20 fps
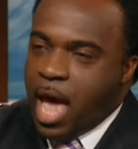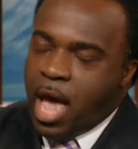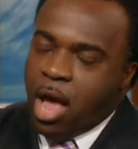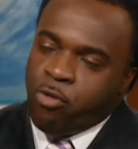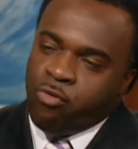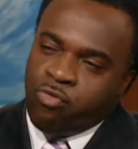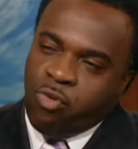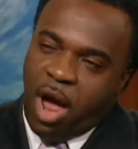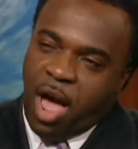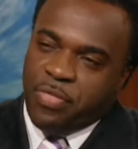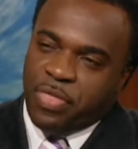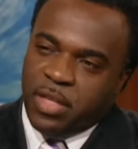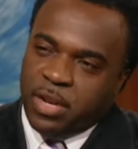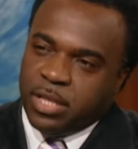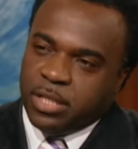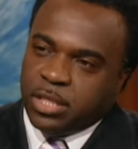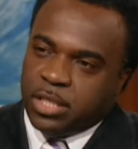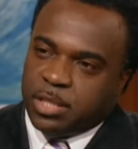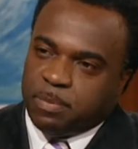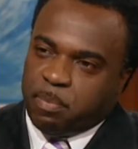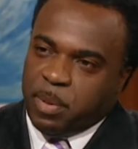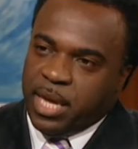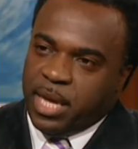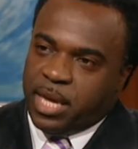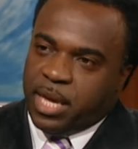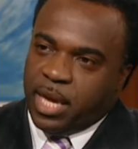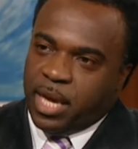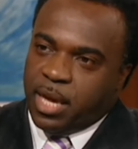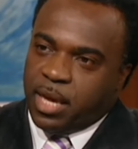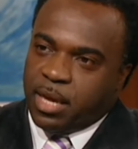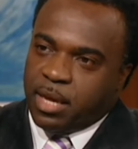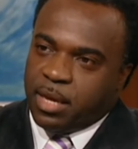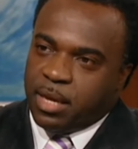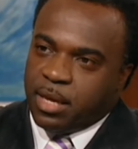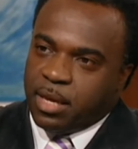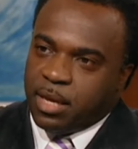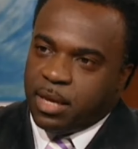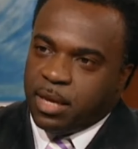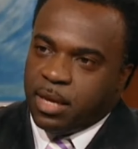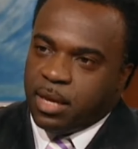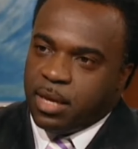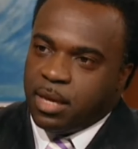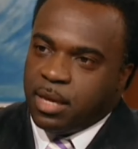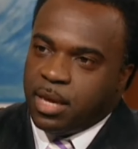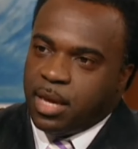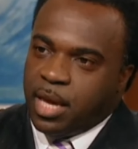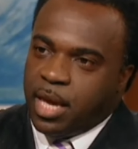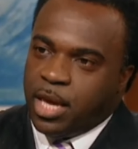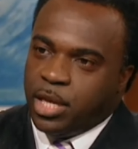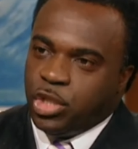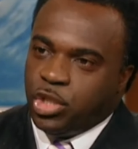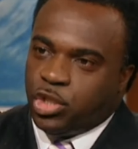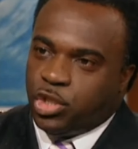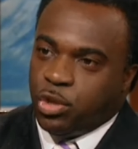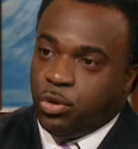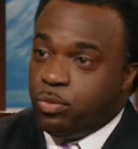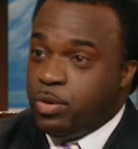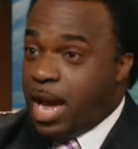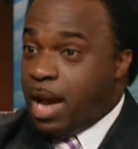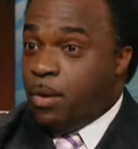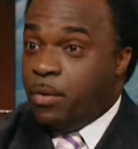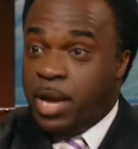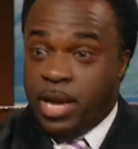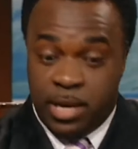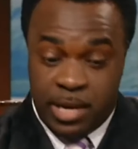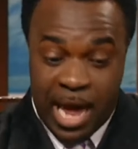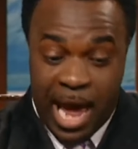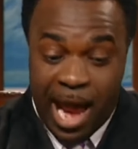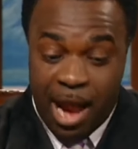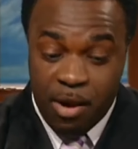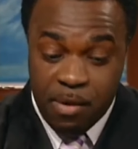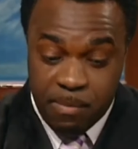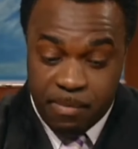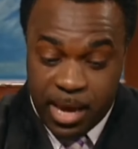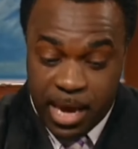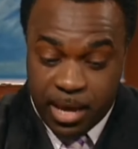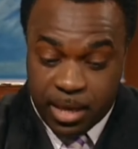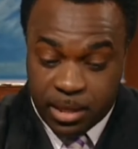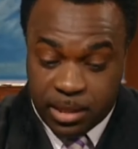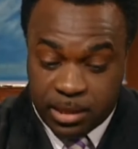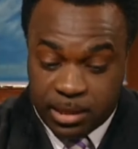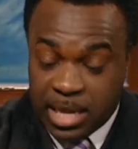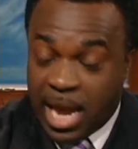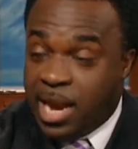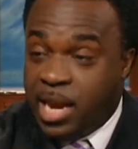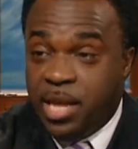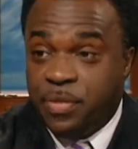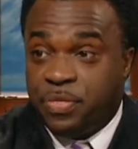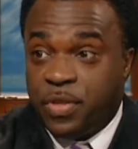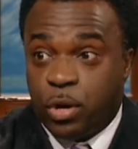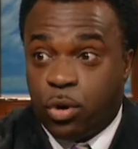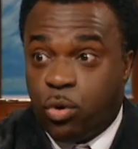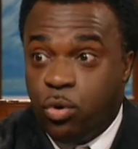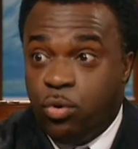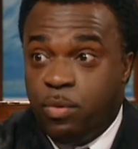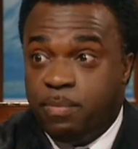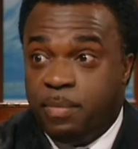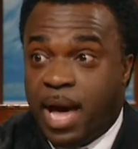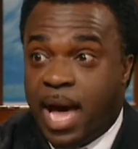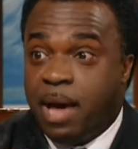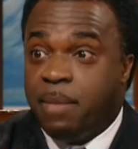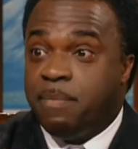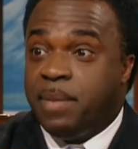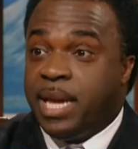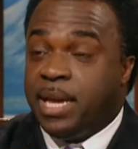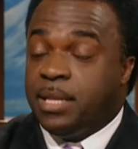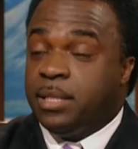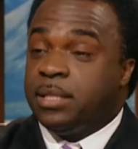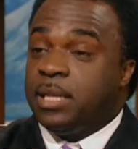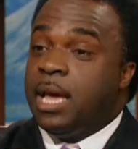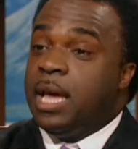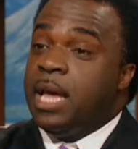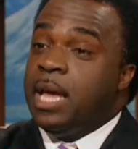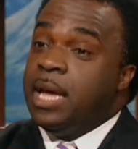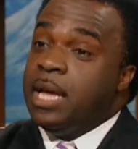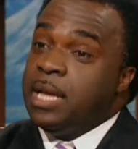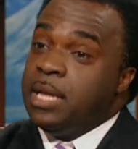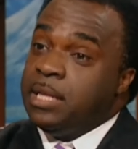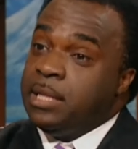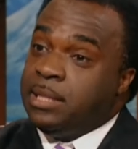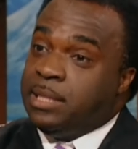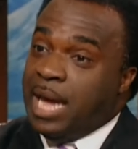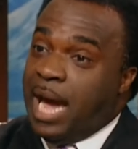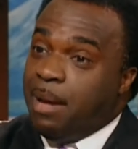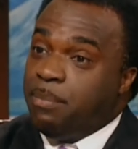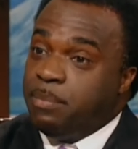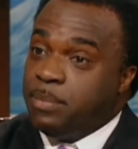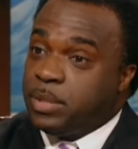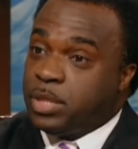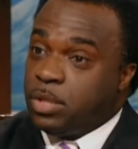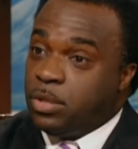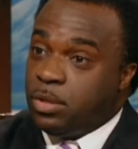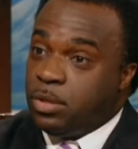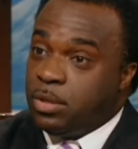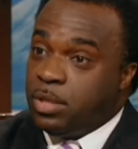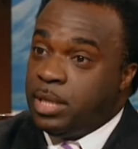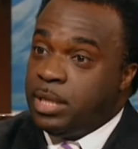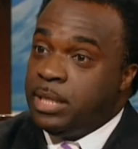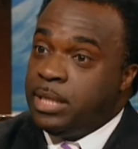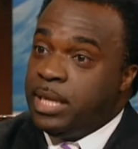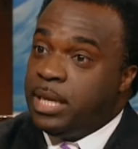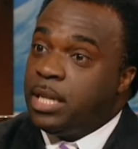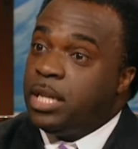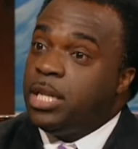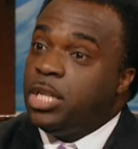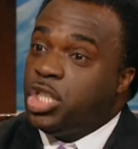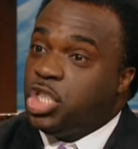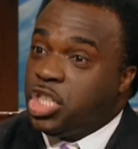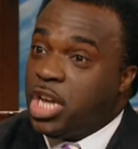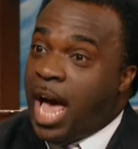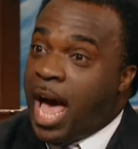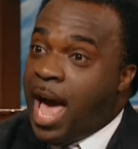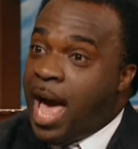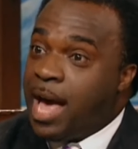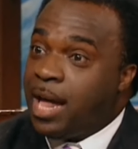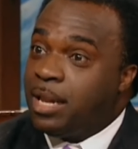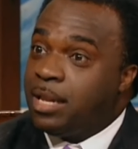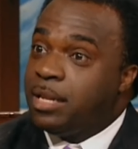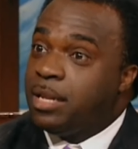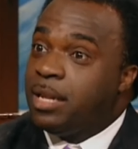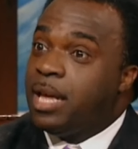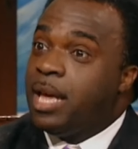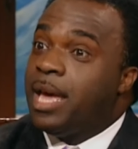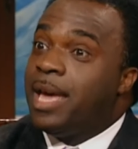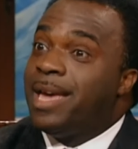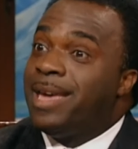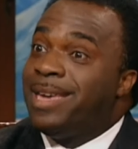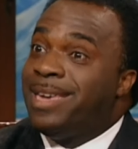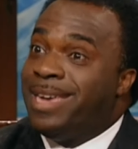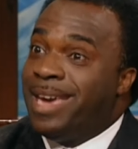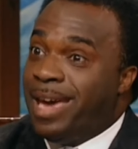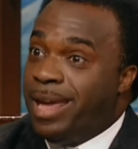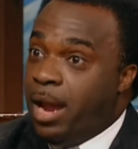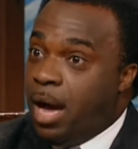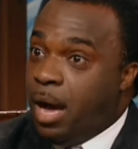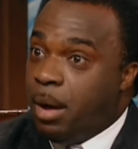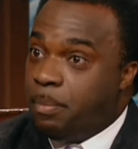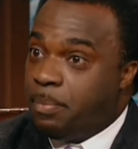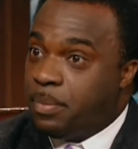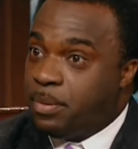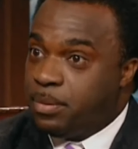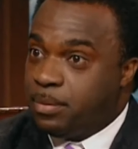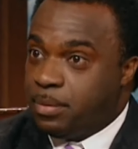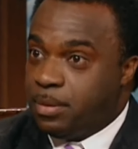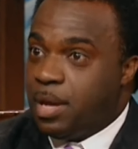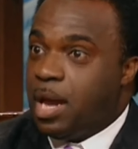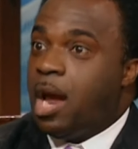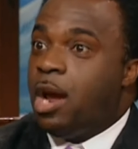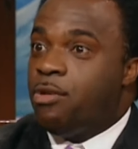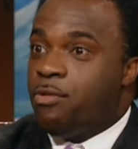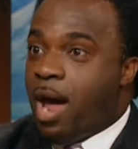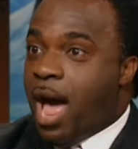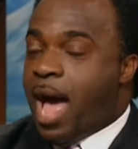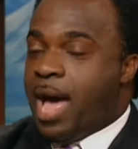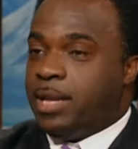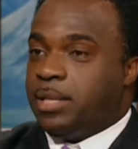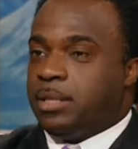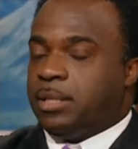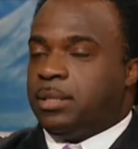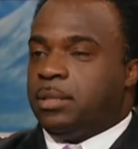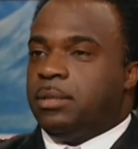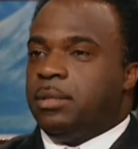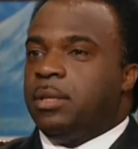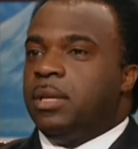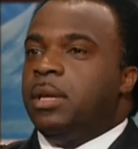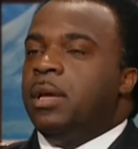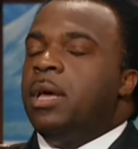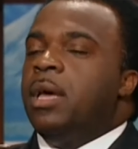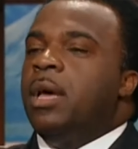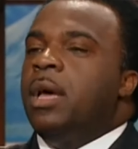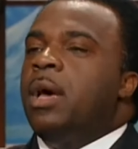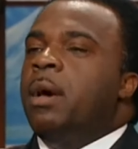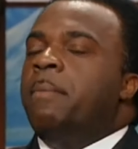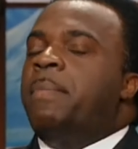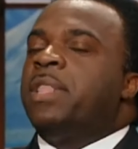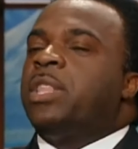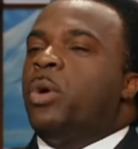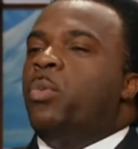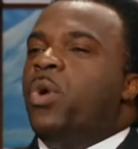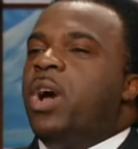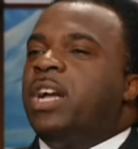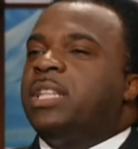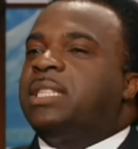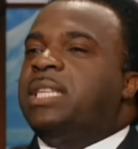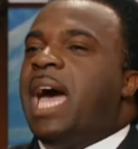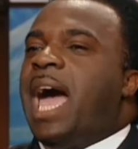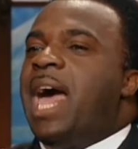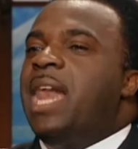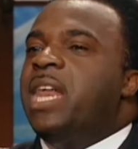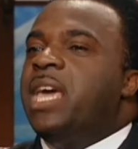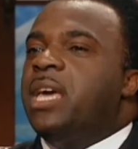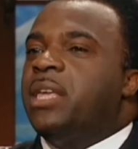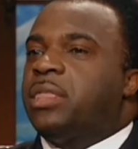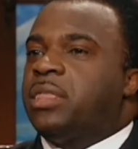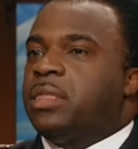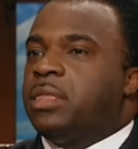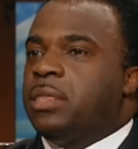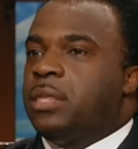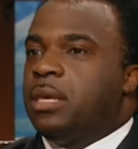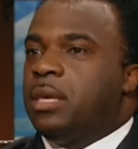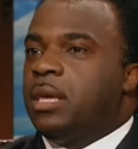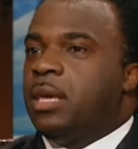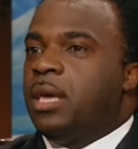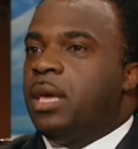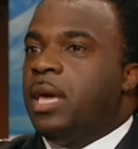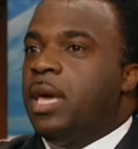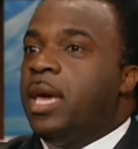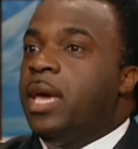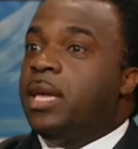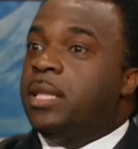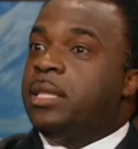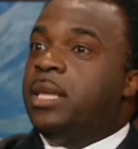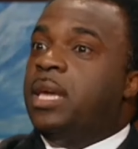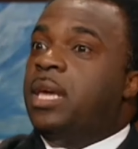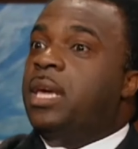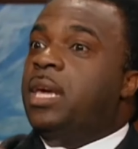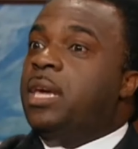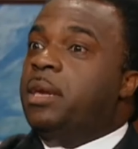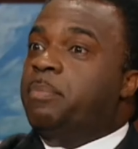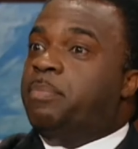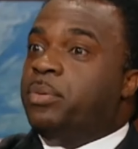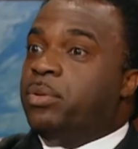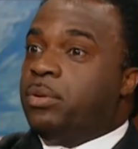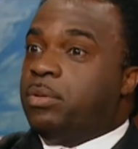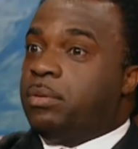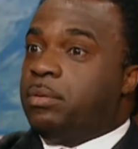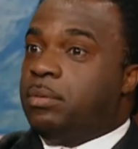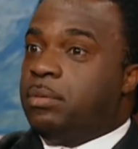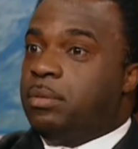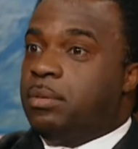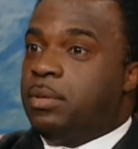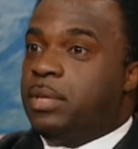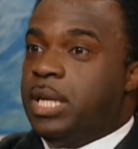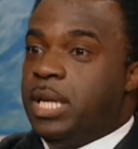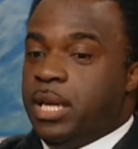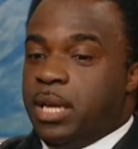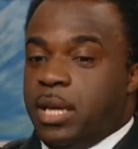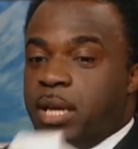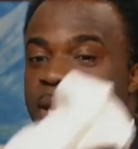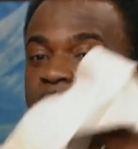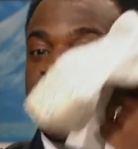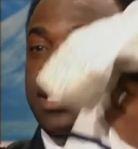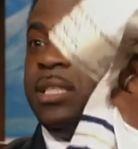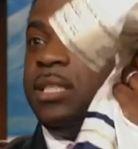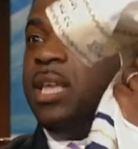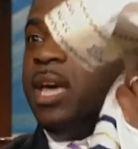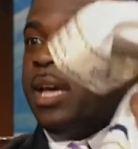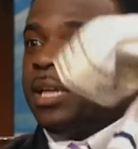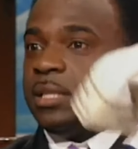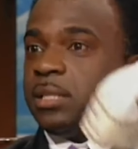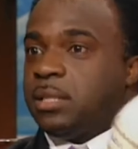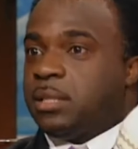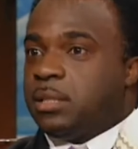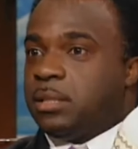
rather than speaking in Jew. Now in Aramaic, Talitha Kumai means damsel, little child, yeah, get up, right. arise. But the word talith in the Hebrew is this.